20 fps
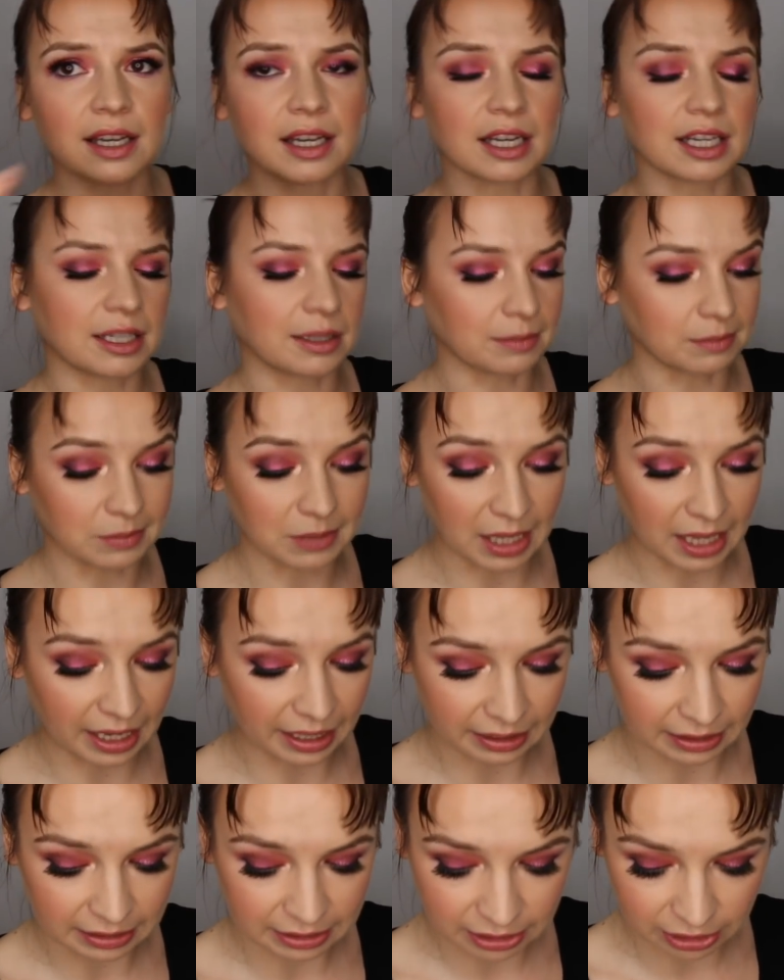
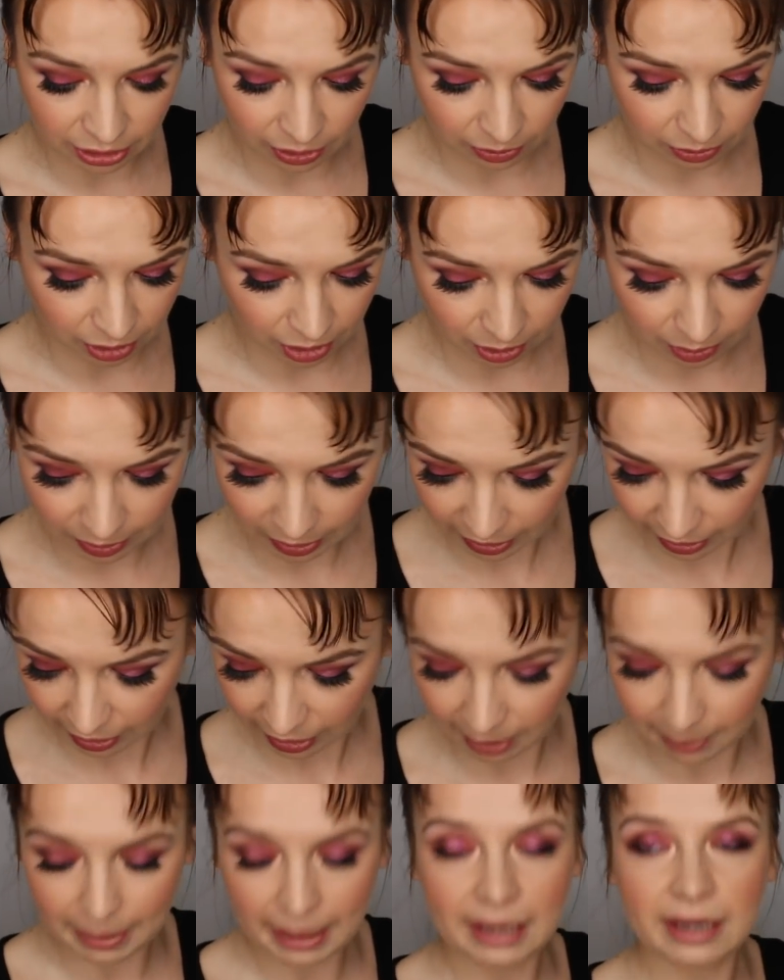I don't know
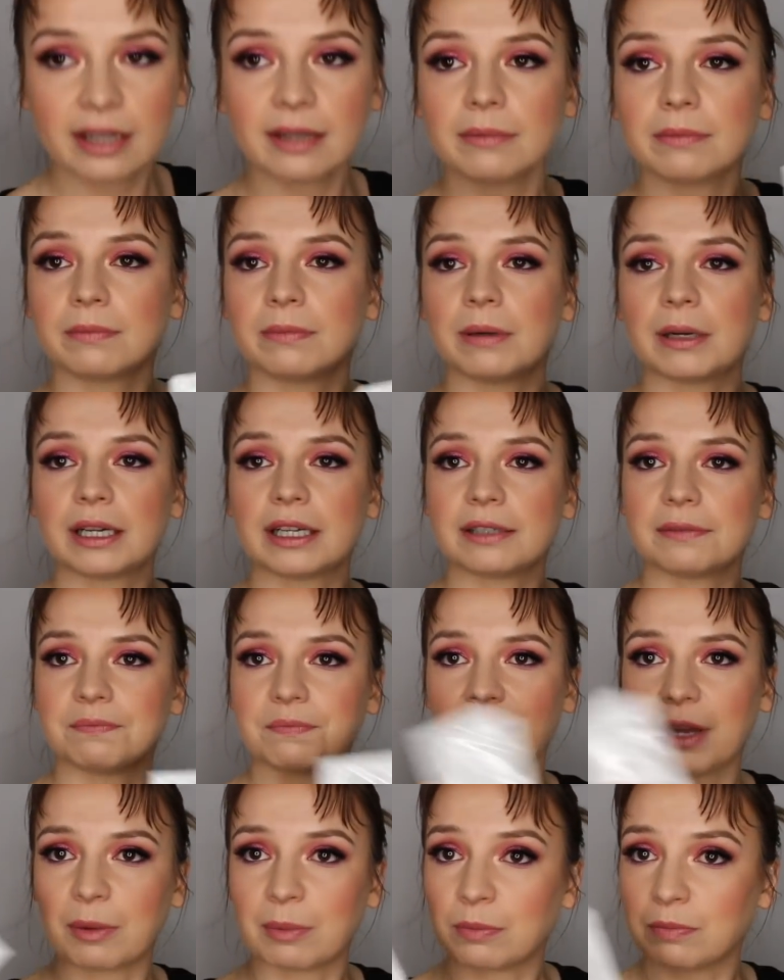anything about it, but
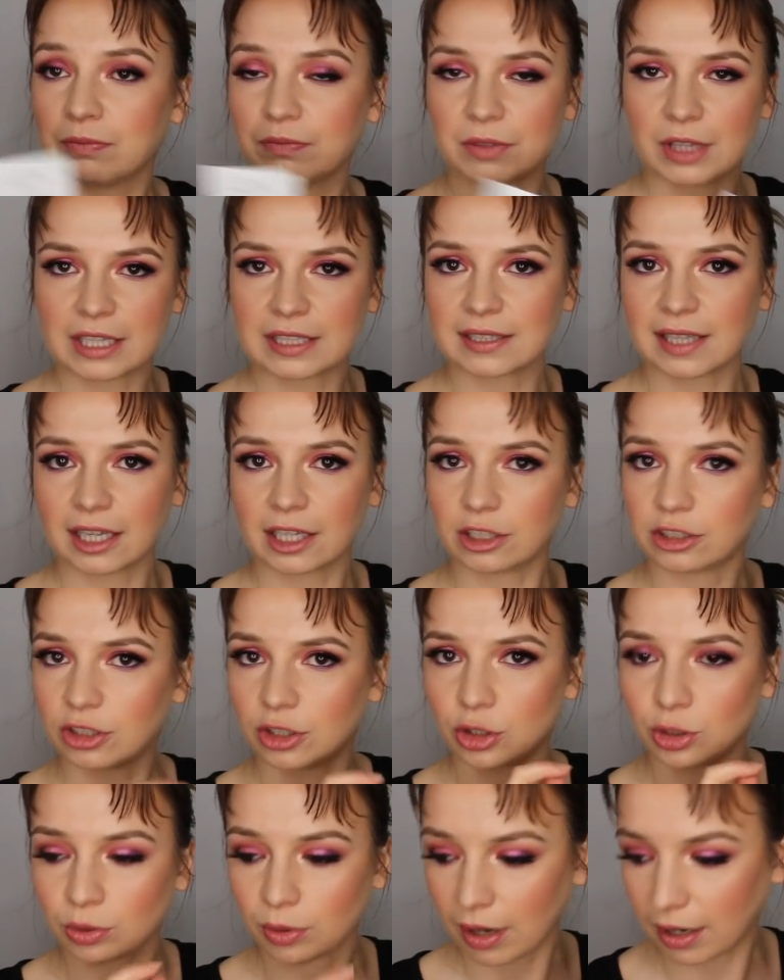I'm excited
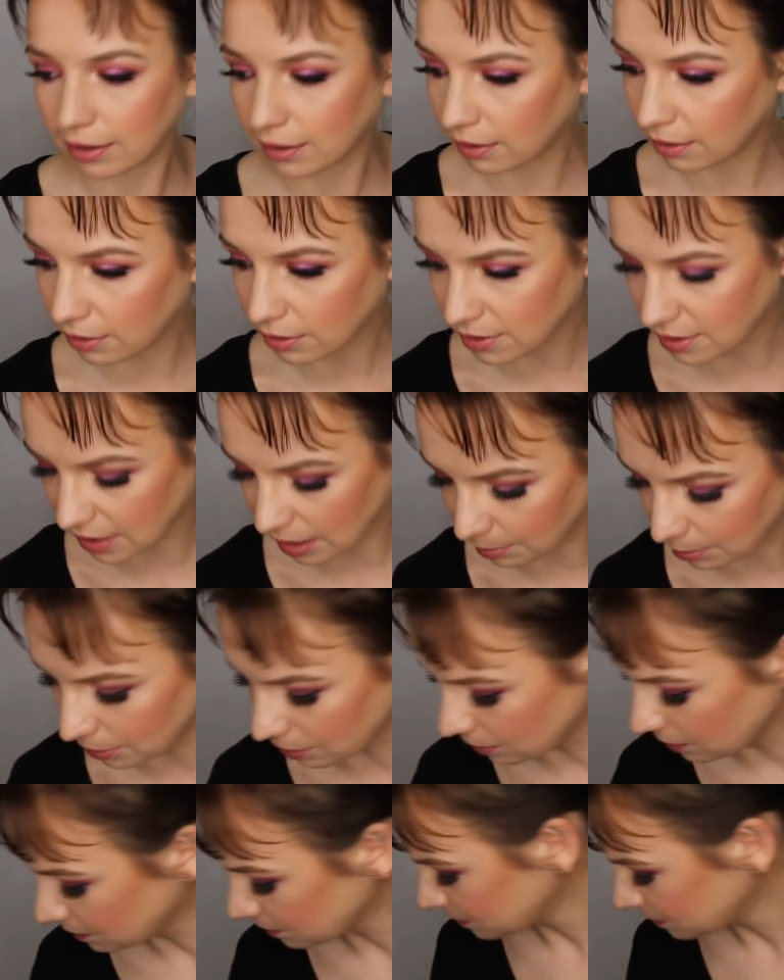to try the little sample.